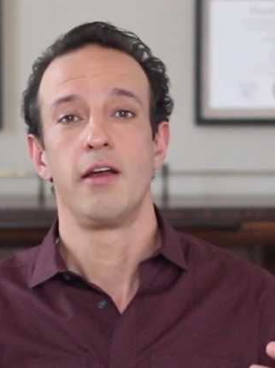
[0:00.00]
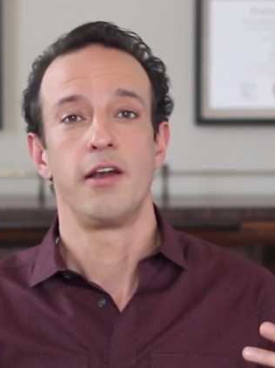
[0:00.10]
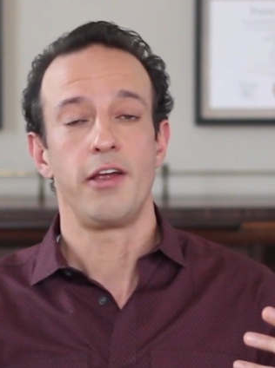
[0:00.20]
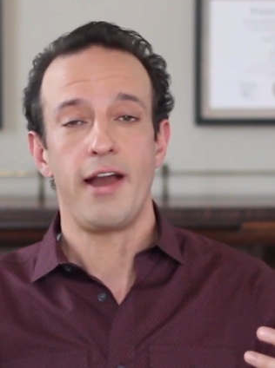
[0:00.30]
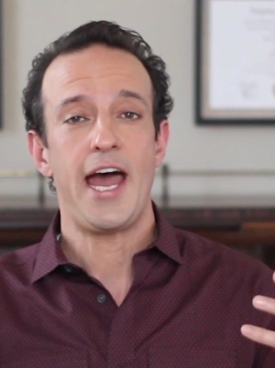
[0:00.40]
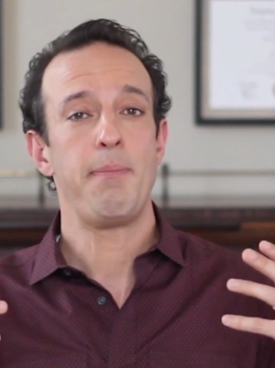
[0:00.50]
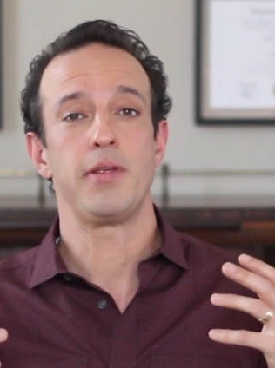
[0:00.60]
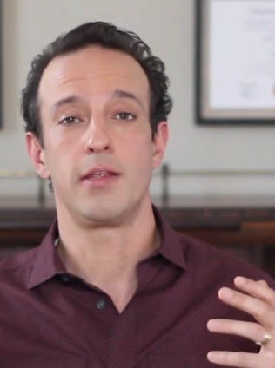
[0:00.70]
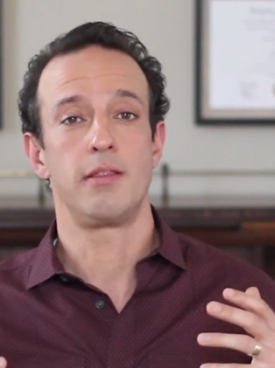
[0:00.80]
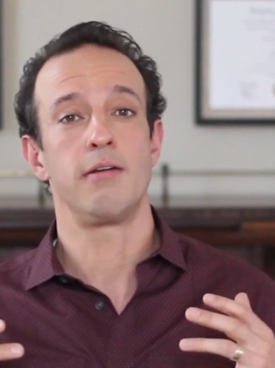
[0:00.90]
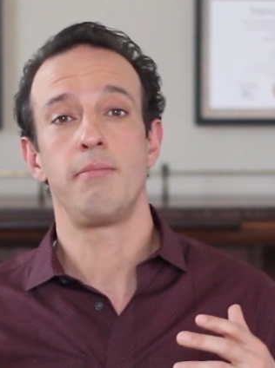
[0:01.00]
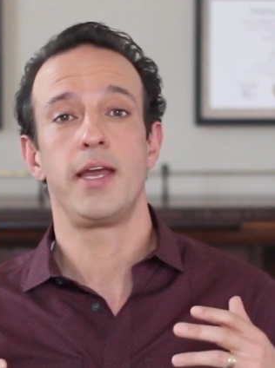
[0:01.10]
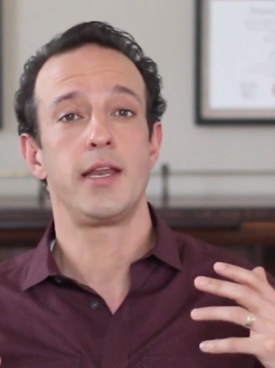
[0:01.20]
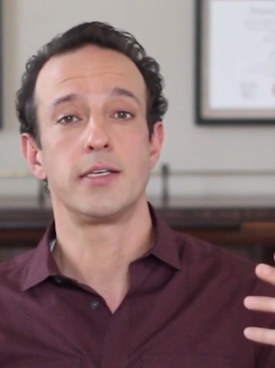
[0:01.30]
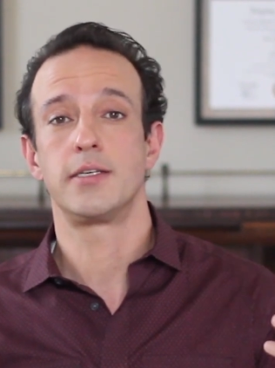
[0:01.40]
They're happy that their
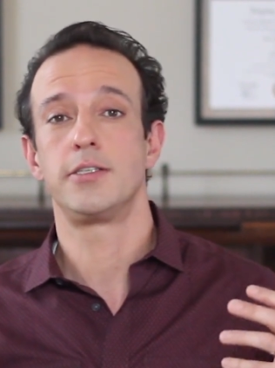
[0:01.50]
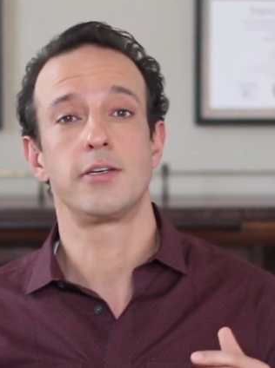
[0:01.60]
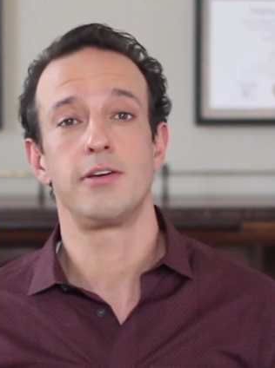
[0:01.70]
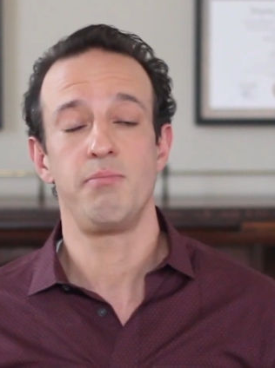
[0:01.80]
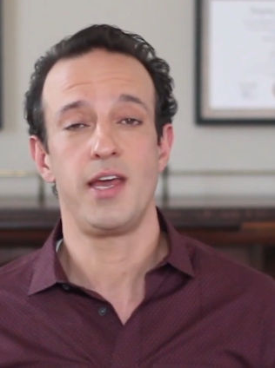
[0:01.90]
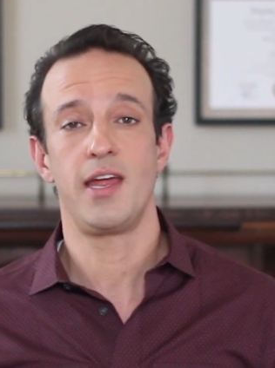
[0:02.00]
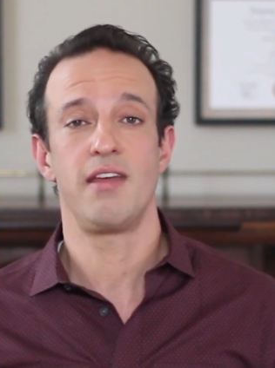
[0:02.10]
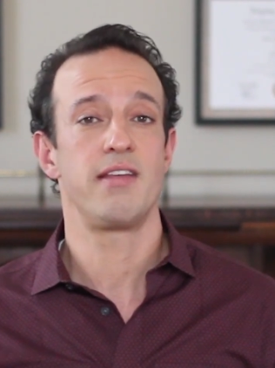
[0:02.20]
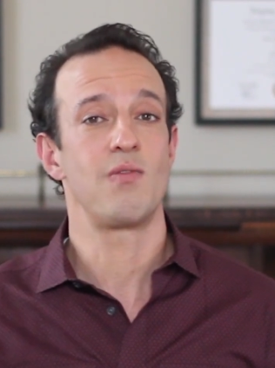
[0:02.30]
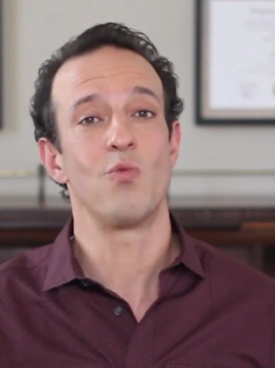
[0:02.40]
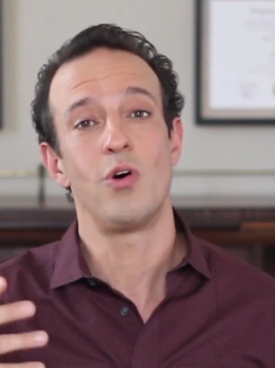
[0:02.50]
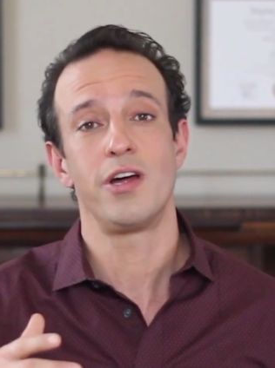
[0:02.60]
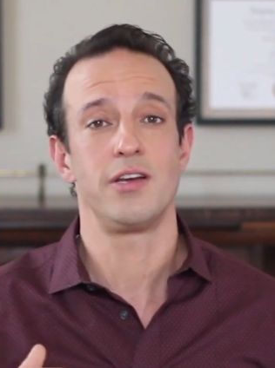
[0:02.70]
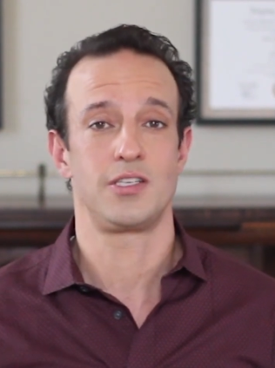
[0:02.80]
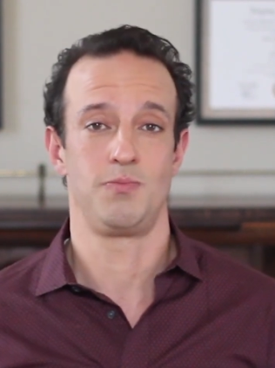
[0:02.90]
man is such a good man and they
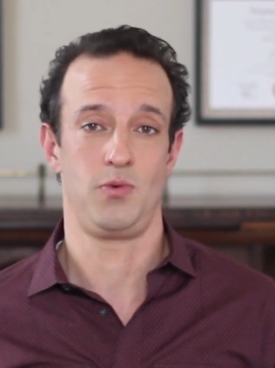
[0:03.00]
want us